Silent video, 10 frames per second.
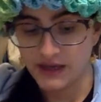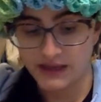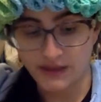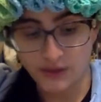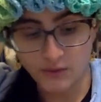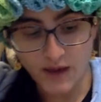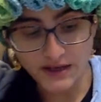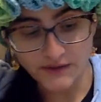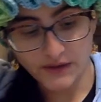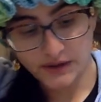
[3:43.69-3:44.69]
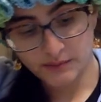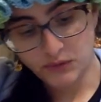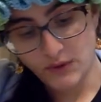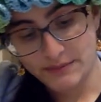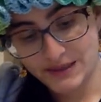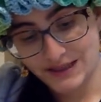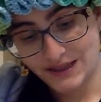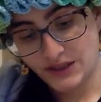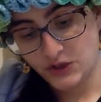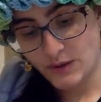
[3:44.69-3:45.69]
Yet the rate of unemployment in
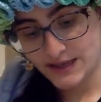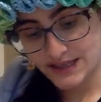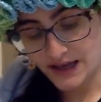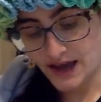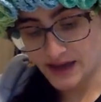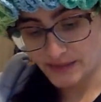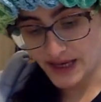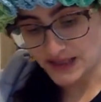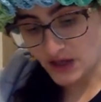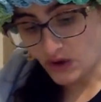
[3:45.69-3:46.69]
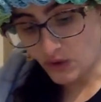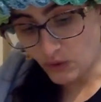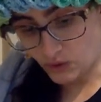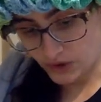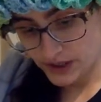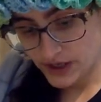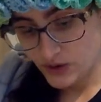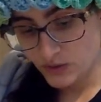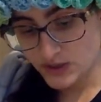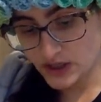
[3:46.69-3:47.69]
the U S economy as a whole
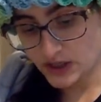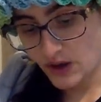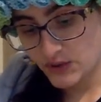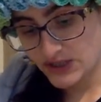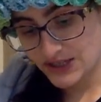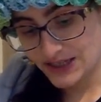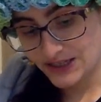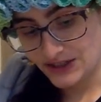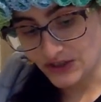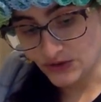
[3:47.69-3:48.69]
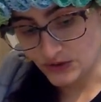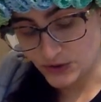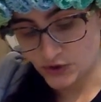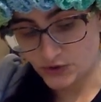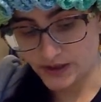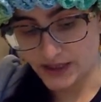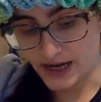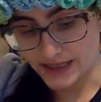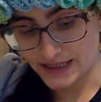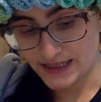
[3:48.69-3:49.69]
was the lowest in years during the
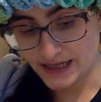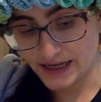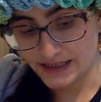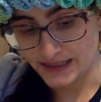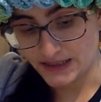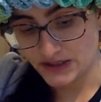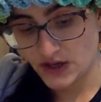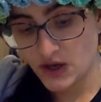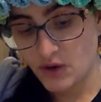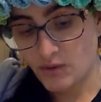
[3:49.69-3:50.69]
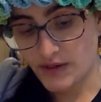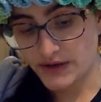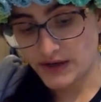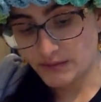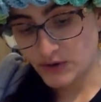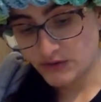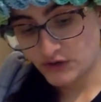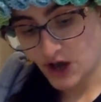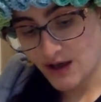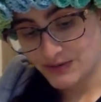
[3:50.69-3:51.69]
nineteen nineties, while the number of
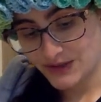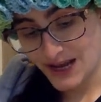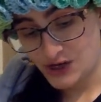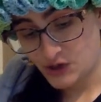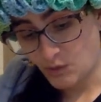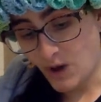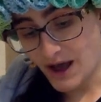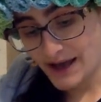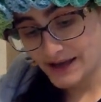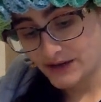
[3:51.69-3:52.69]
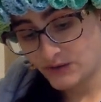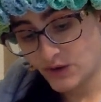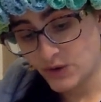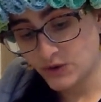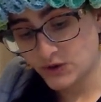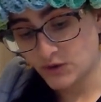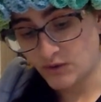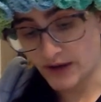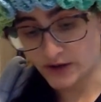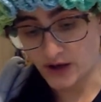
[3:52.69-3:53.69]
jobs nationwide rose to
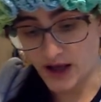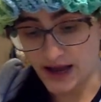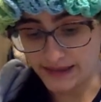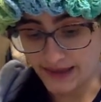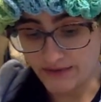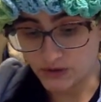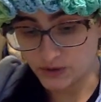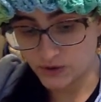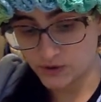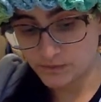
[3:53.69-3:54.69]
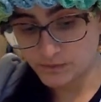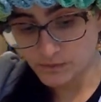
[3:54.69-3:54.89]
record high levels.